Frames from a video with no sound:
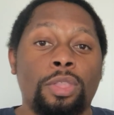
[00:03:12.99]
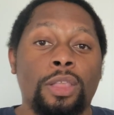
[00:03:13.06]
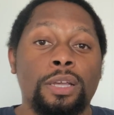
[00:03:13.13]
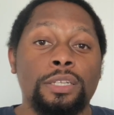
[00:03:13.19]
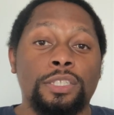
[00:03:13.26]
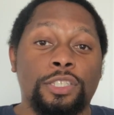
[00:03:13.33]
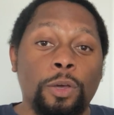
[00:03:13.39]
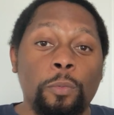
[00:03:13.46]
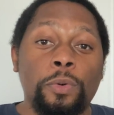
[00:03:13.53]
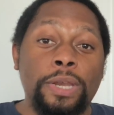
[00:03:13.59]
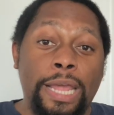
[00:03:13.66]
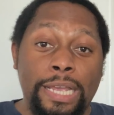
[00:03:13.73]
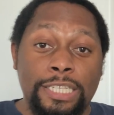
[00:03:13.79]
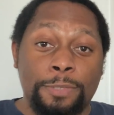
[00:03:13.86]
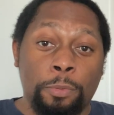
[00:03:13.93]
Someone
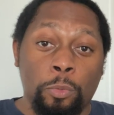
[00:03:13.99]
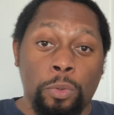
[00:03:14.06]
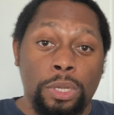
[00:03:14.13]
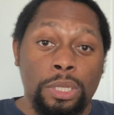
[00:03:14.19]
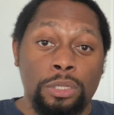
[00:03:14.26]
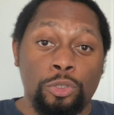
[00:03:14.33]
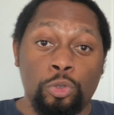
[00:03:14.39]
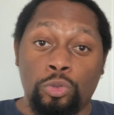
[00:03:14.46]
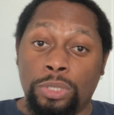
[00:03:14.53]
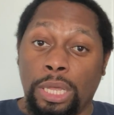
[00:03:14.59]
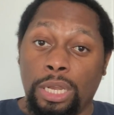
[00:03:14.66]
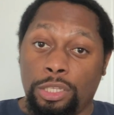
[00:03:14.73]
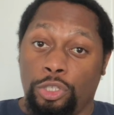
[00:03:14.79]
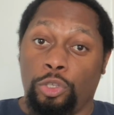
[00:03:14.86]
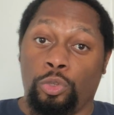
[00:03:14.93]
has to be willing to sell
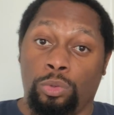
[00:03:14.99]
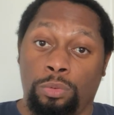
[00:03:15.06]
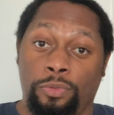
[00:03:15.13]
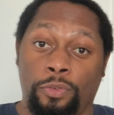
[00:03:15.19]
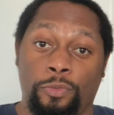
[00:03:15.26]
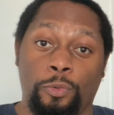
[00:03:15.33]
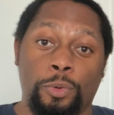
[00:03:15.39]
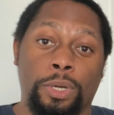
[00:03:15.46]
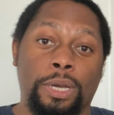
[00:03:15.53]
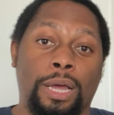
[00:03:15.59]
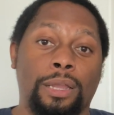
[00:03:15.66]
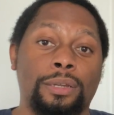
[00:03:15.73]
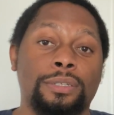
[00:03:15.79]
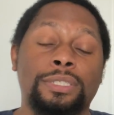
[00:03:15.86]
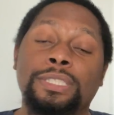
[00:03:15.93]
it to you for
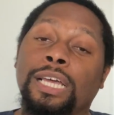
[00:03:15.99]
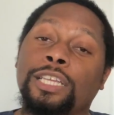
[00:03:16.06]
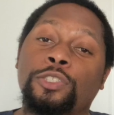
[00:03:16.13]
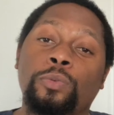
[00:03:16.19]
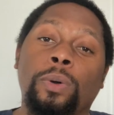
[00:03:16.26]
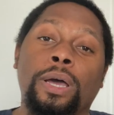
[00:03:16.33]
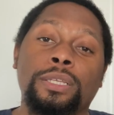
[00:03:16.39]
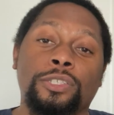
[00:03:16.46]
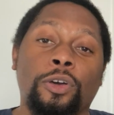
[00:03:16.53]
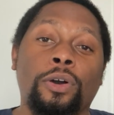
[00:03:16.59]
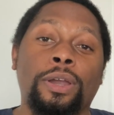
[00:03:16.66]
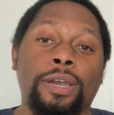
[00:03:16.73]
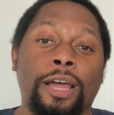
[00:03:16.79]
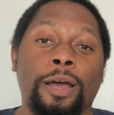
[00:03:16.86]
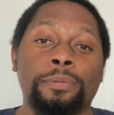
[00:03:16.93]
$40. That's why it's called
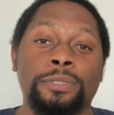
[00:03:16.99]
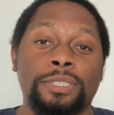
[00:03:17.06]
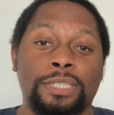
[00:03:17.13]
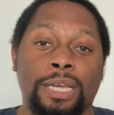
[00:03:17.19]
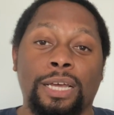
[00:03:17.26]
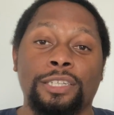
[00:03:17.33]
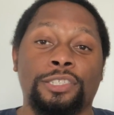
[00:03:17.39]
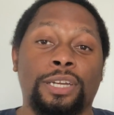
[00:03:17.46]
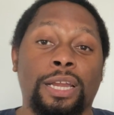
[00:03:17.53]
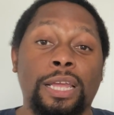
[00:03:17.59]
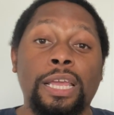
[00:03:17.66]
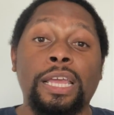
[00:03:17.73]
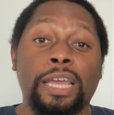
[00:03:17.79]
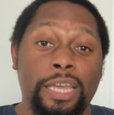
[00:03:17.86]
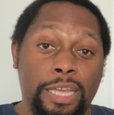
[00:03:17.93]
an options contract.
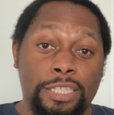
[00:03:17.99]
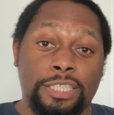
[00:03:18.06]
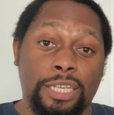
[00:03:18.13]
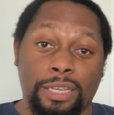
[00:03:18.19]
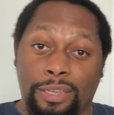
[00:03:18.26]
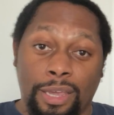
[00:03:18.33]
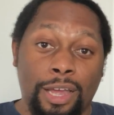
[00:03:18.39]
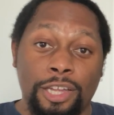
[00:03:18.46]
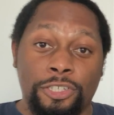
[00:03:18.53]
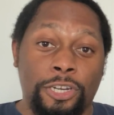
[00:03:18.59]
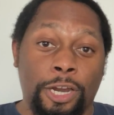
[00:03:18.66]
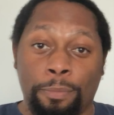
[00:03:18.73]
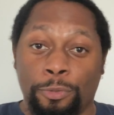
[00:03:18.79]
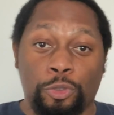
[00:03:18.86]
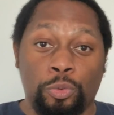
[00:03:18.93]
It's a
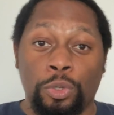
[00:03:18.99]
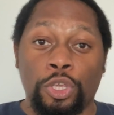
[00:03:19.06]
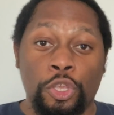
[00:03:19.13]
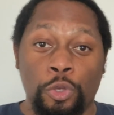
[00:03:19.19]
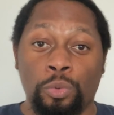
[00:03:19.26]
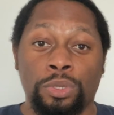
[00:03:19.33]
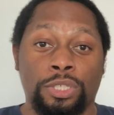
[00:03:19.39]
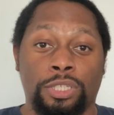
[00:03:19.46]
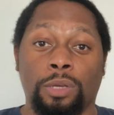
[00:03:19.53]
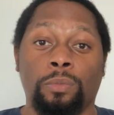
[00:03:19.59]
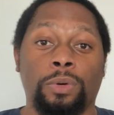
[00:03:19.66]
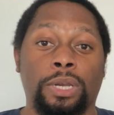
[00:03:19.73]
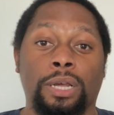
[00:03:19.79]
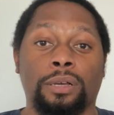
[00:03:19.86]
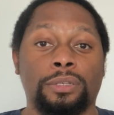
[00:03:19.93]
contract between you and
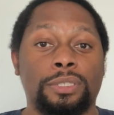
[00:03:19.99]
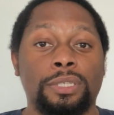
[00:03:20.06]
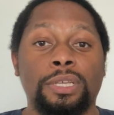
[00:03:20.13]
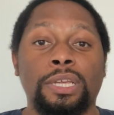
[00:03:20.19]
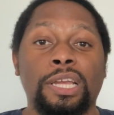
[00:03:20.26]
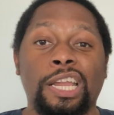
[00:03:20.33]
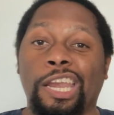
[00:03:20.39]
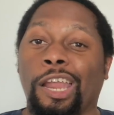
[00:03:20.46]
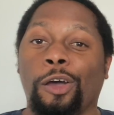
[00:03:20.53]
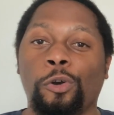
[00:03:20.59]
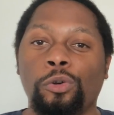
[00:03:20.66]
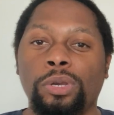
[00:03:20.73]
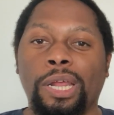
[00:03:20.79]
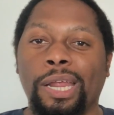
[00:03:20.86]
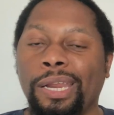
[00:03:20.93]
someone else. Now
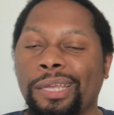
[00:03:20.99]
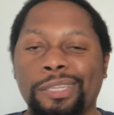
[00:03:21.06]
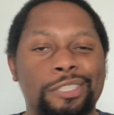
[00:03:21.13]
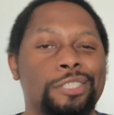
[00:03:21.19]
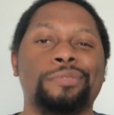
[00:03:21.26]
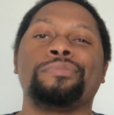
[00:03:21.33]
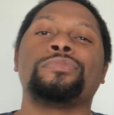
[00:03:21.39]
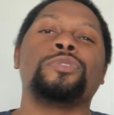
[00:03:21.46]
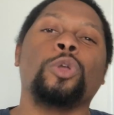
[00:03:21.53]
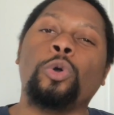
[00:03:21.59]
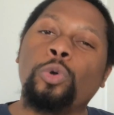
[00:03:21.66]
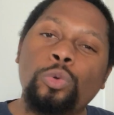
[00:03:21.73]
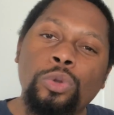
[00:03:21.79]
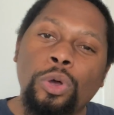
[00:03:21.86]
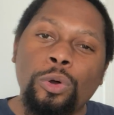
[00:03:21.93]
who that is,
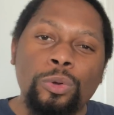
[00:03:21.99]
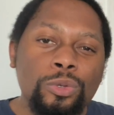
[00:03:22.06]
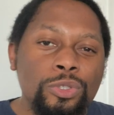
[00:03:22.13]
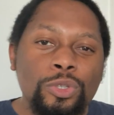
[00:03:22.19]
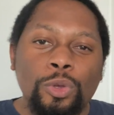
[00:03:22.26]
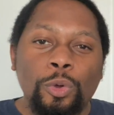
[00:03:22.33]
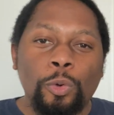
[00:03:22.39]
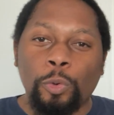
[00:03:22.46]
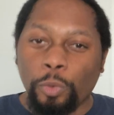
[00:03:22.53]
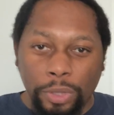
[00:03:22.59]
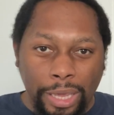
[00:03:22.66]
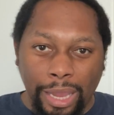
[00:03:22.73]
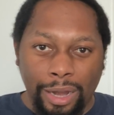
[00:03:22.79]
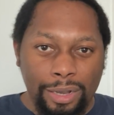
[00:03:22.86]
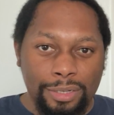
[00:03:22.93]
who knows? Who
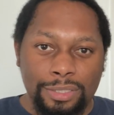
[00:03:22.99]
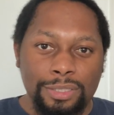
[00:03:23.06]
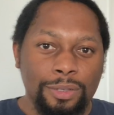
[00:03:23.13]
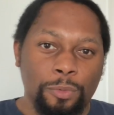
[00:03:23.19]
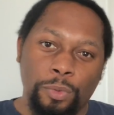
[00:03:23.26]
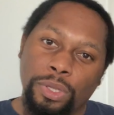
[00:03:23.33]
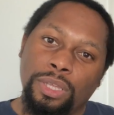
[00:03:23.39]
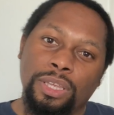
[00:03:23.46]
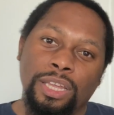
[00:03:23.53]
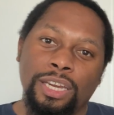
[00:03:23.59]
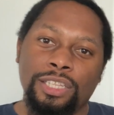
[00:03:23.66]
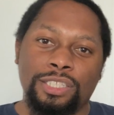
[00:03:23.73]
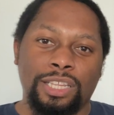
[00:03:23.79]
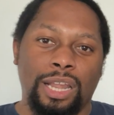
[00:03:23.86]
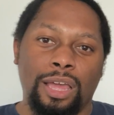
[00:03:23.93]
cares? We can get
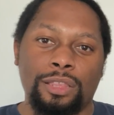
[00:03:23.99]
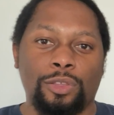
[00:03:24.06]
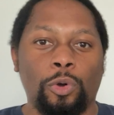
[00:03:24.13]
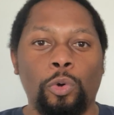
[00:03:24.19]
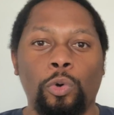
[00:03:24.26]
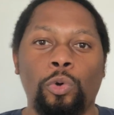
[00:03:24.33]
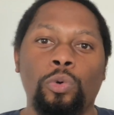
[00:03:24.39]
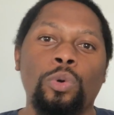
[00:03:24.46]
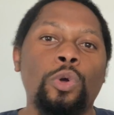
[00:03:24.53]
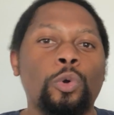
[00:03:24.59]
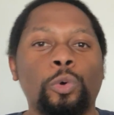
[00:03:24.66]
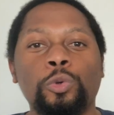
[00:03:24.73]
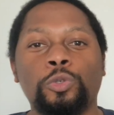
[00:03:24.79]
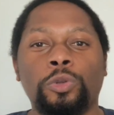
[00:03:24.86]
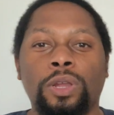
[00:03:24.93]
into like the whole
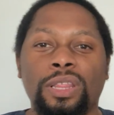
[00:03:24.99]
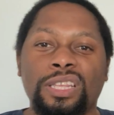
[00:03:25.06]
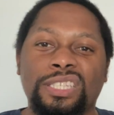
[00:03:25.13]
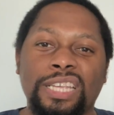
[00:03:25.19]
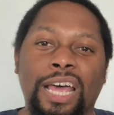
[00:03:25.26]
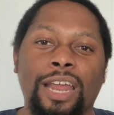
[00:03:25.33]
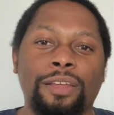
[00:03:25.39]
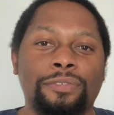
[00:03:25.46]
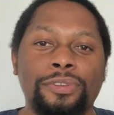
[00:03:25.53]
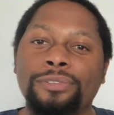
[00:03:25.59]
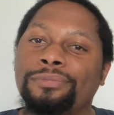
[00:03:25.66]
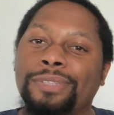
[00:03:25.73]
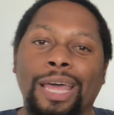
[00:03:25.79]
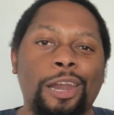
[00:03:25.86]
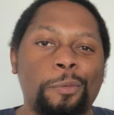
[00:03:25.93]
who's on the other side of it.
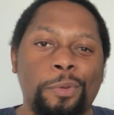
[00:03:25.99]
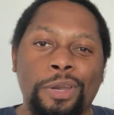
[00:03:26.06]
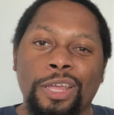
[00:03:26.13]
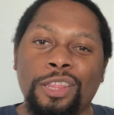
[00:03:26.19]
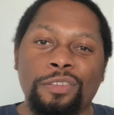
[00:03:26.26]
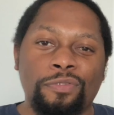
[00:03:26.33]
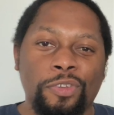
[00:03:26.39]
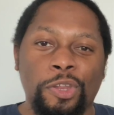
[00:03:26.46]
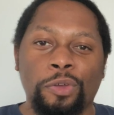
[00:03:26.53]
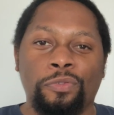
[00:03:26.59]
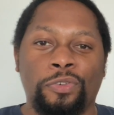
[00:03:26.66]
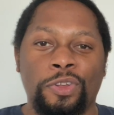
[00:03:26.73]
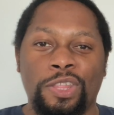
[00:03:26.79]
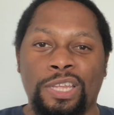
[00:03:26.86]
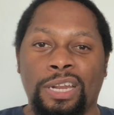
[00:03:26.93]
That'll be another video
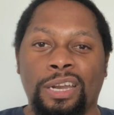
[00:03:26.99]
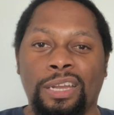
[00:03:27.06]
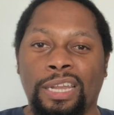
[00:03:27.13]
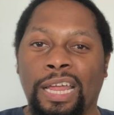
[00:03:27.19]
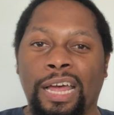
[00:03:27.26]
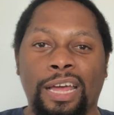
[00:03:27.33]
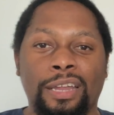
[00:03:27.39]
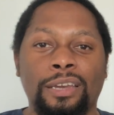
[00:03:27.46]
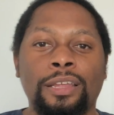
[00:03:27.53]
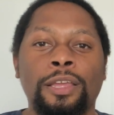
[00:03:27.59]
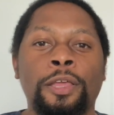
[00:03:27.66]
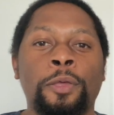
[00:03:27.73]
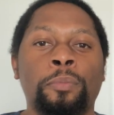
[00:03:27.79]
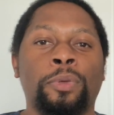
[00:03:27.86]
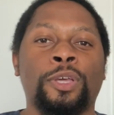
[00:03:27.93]
further down the line,
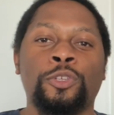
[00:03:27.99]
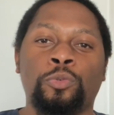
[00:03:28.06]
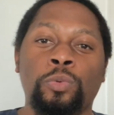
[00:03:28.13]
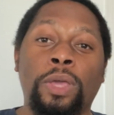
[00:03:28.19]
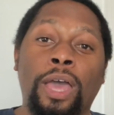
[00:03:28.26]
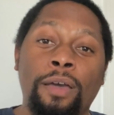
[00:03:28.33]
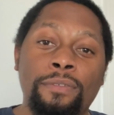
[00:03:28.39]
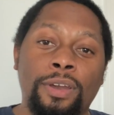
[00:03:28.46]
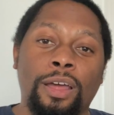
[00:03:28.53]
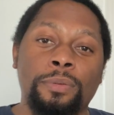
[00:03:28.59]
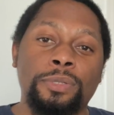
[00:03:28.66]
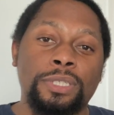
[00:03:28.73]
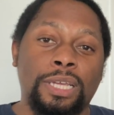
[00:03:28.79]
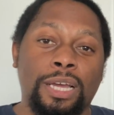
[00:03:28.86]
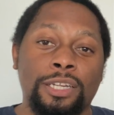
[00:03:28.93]
because when you have an
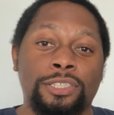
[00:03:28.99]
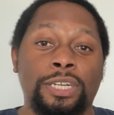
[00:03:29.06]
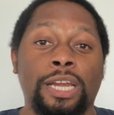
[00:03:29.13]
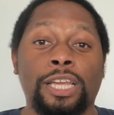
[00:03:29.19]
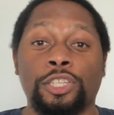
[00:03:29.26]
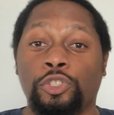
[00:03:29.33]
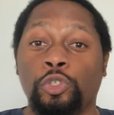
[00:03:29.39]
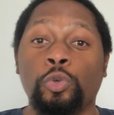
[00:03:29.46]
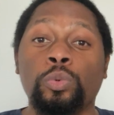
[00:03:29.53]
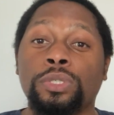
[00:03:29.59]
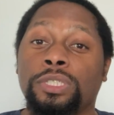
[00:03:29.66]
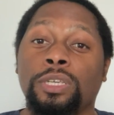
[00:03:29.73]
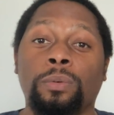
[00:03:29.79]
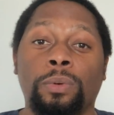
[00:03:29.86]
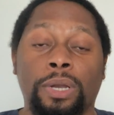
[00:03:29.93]
options contract, it's you and
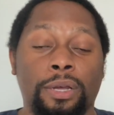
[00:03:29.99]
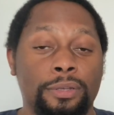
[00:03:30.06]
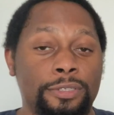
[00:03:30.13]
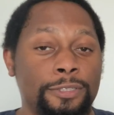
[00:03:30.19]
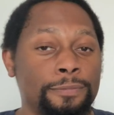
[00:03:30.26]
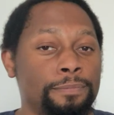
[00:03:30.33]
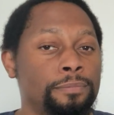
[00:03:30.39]
someone else.